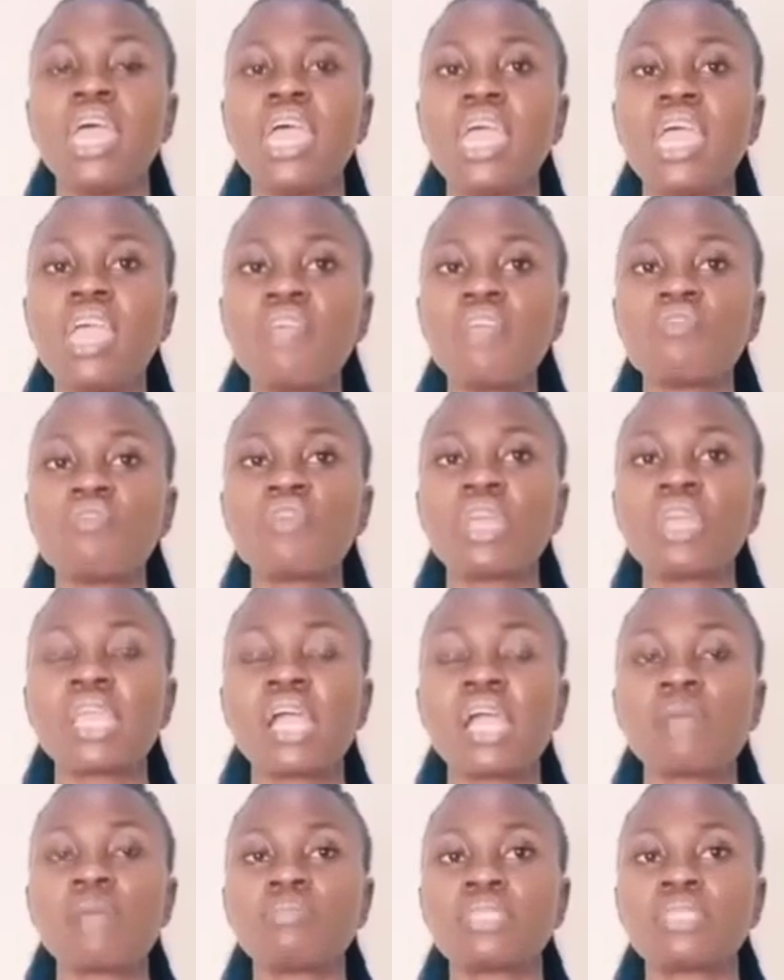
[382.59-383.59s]
Everyone
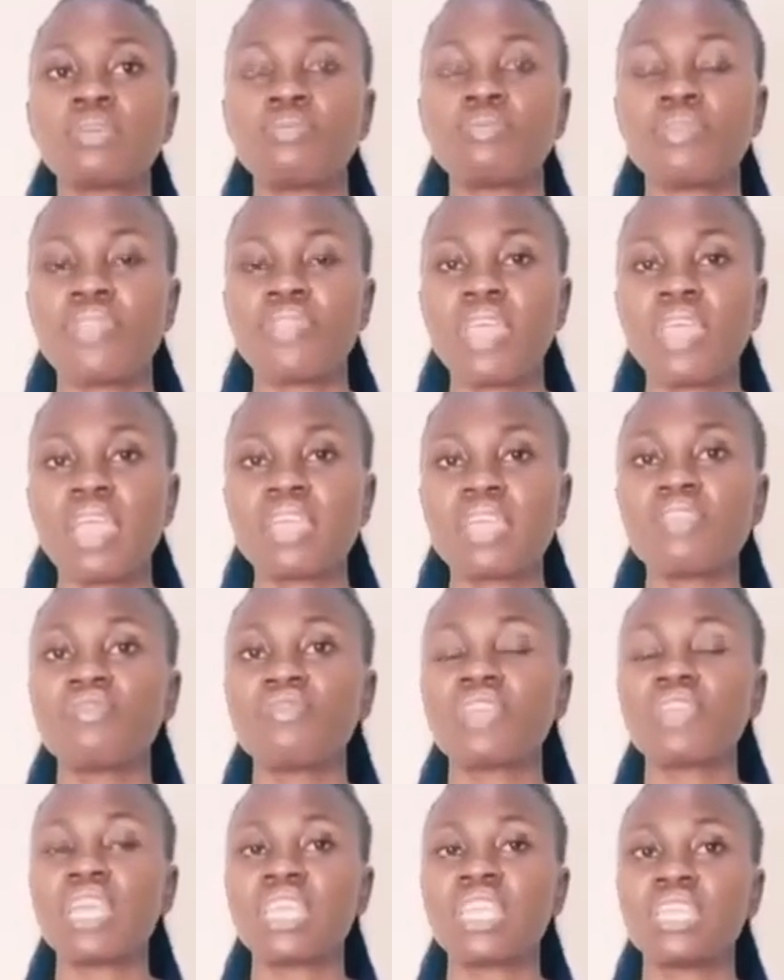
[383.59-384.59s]
comes up with their
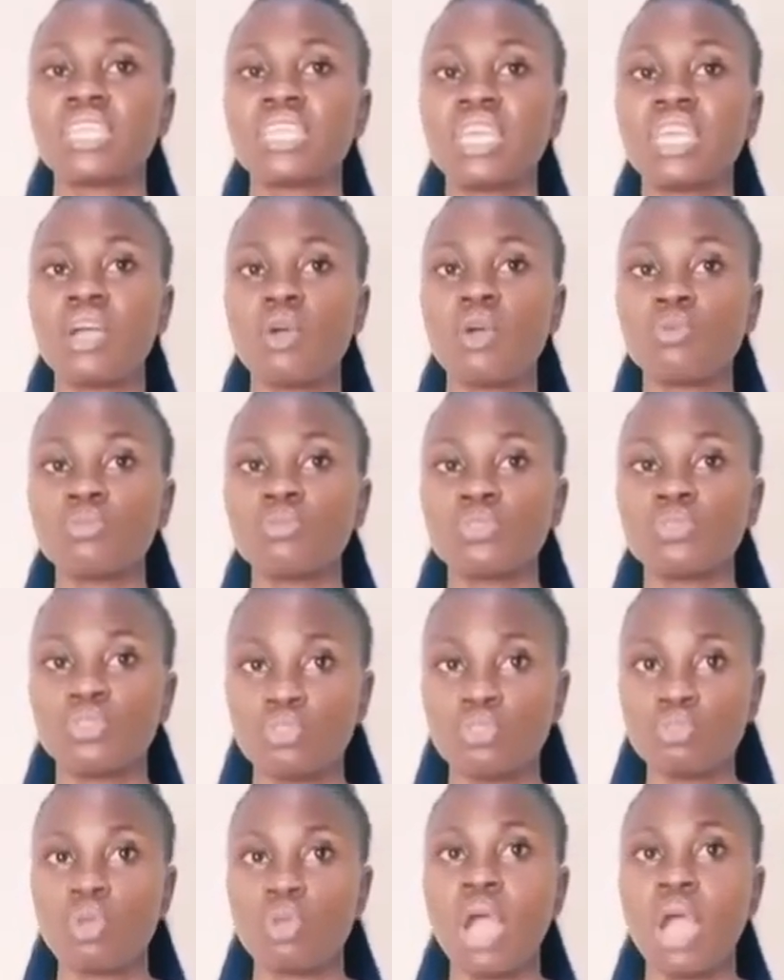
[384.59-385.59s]
gift and it helps
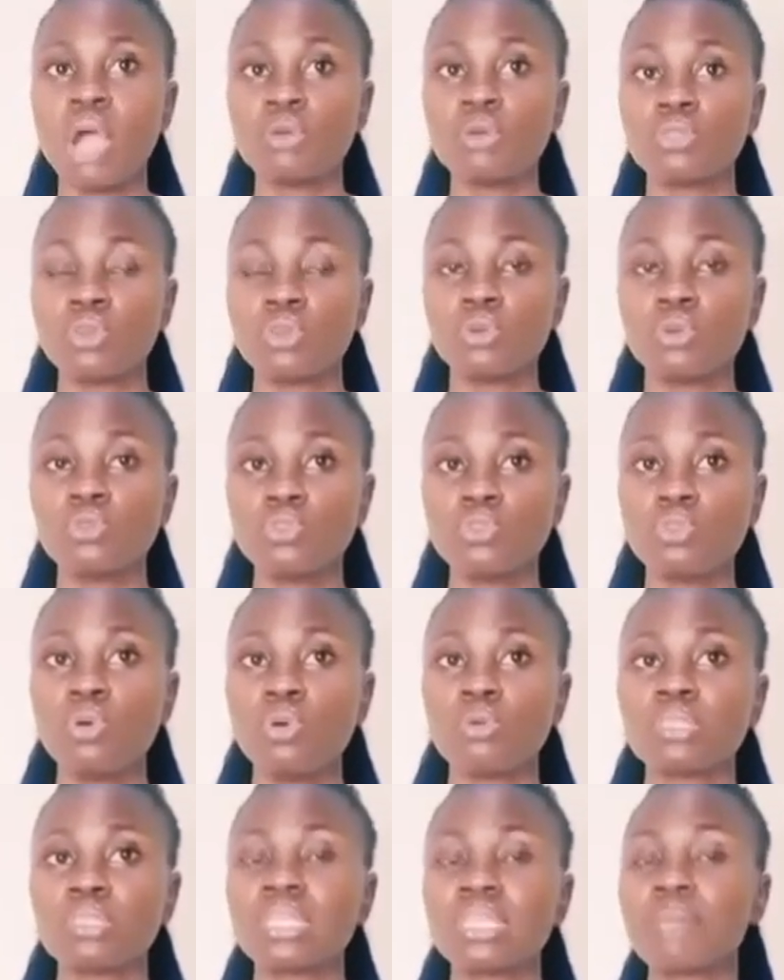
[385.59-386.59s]
you out.
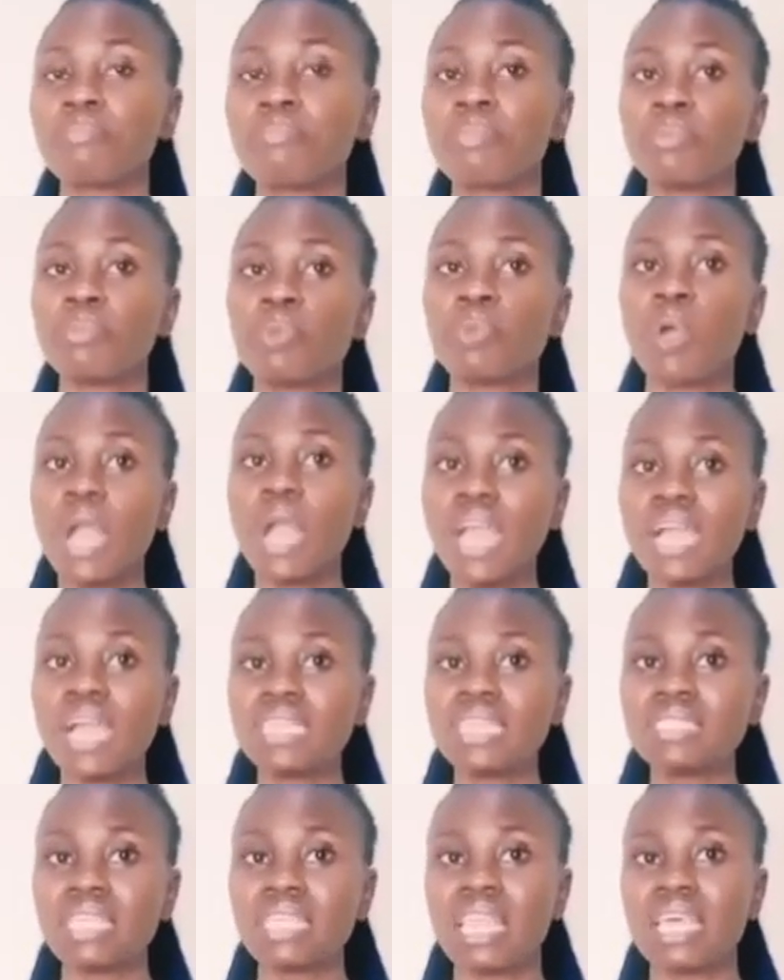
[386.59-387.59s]
Also, some people are
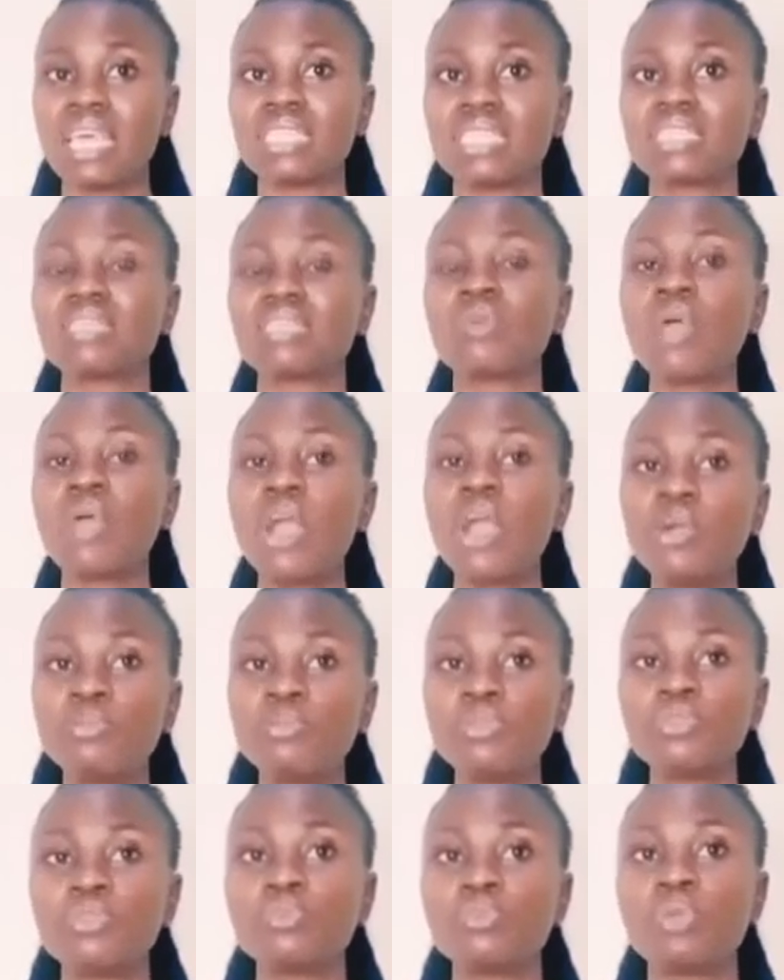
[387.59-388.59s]
counselors. They'll
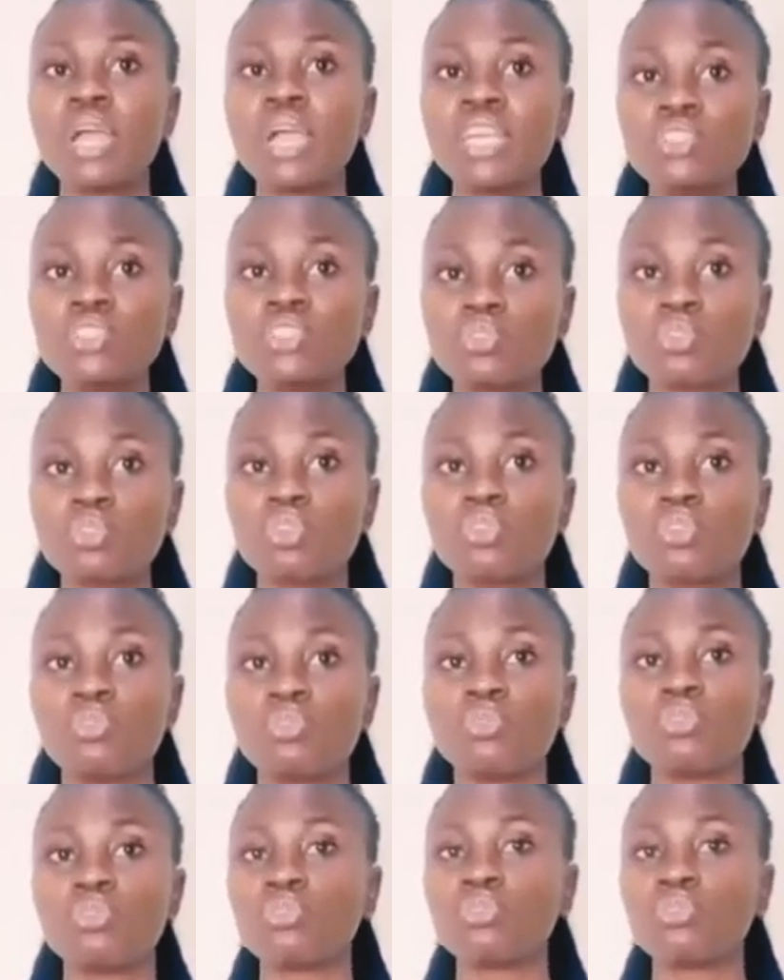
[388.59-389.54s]
help you to counsel you, to